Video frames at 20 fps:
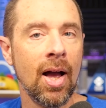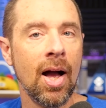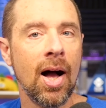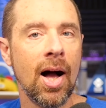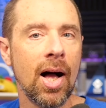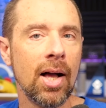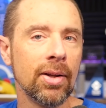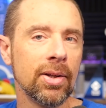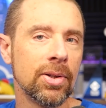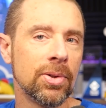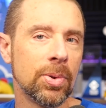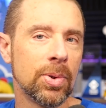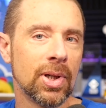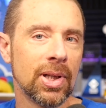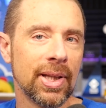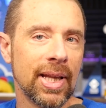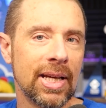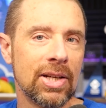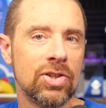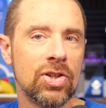I'll include a
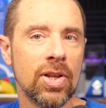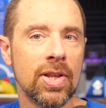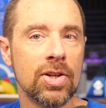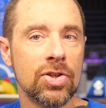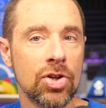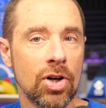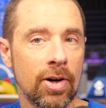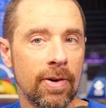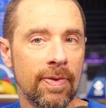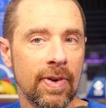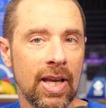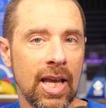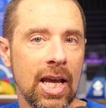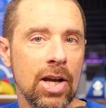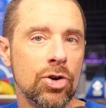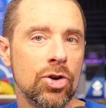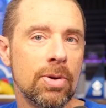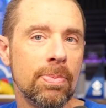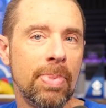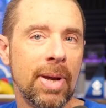link to the
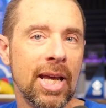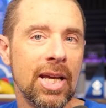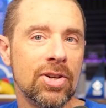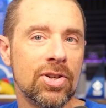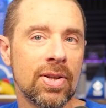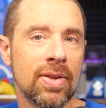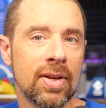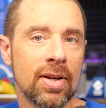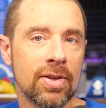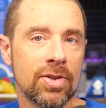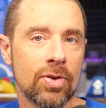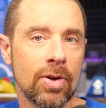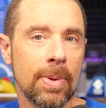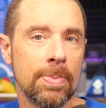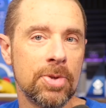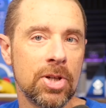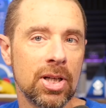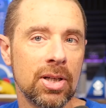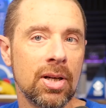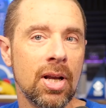certification page in the
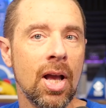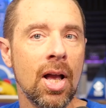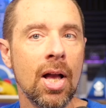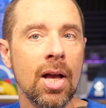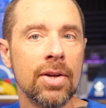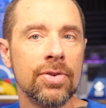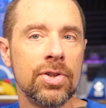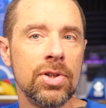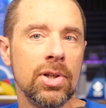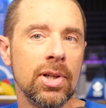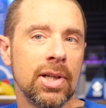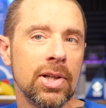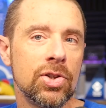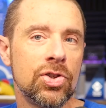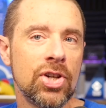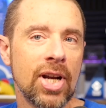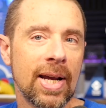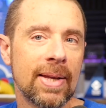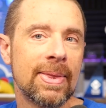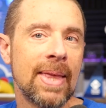description so you can
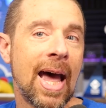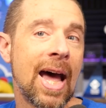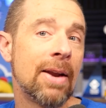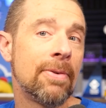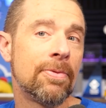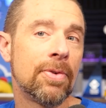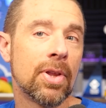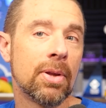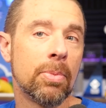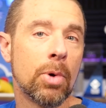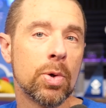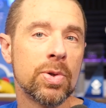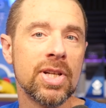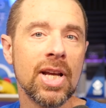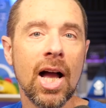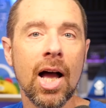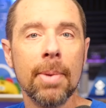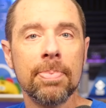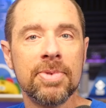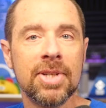check that for the most
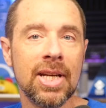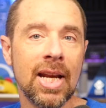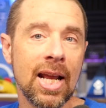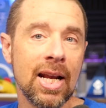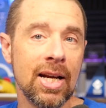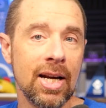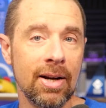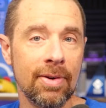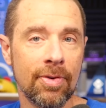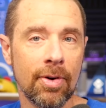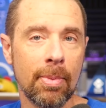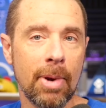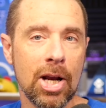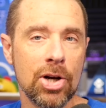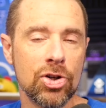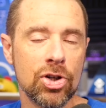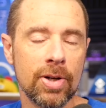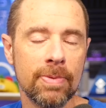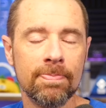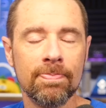up to date
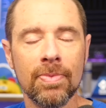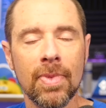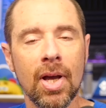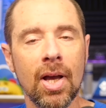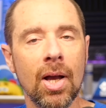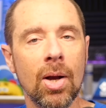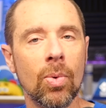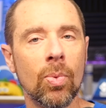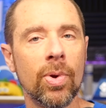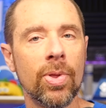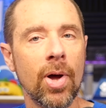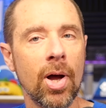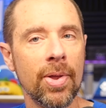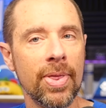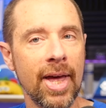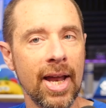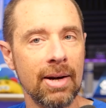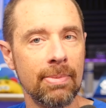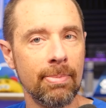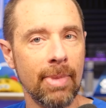information. With all
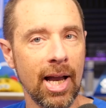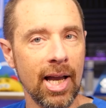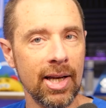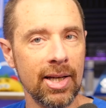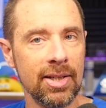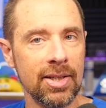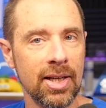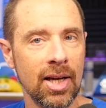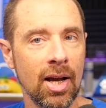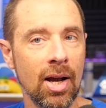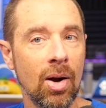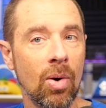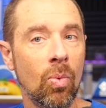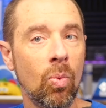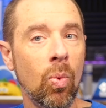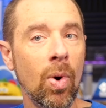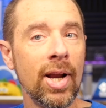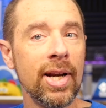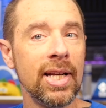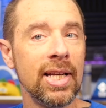that in mind,
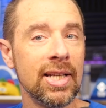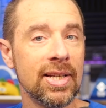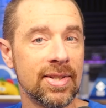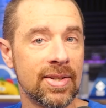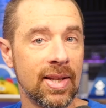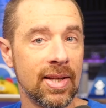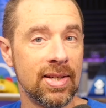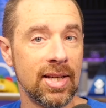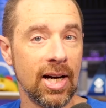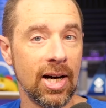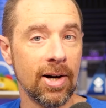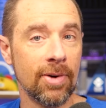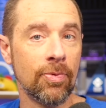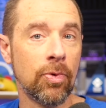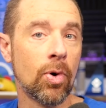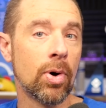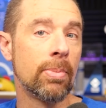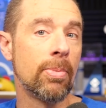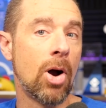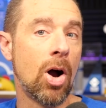what is the
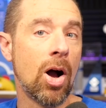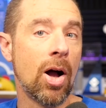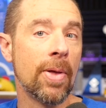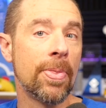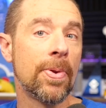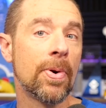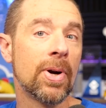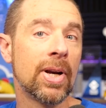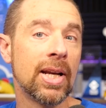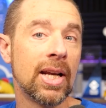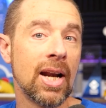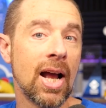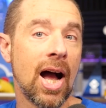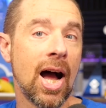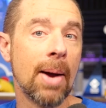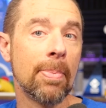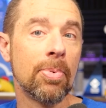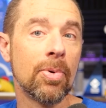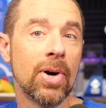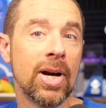Terraform Authoring and
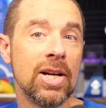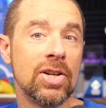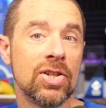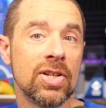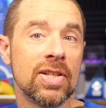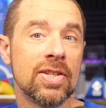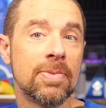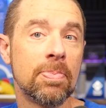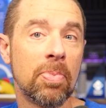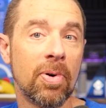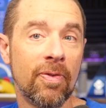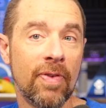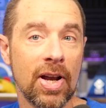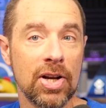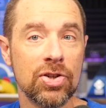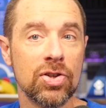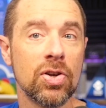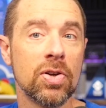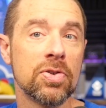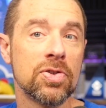Operations
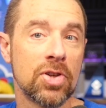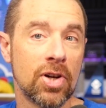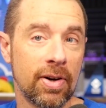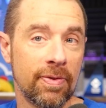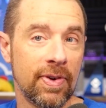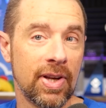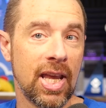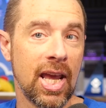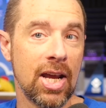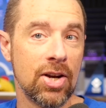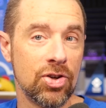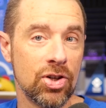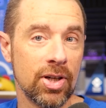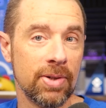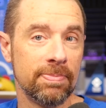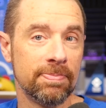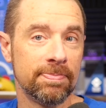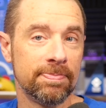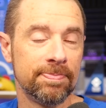Professional Certification?